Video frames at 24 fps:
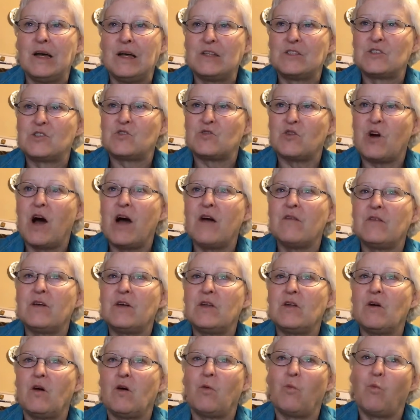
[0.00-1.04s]
and
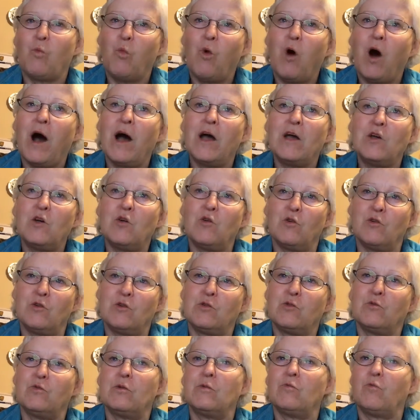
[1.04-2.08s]
striving on why you're
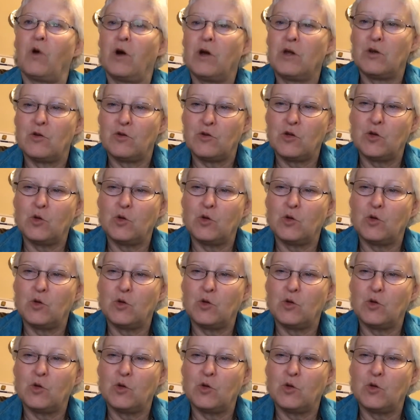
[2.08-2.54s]
doing what you're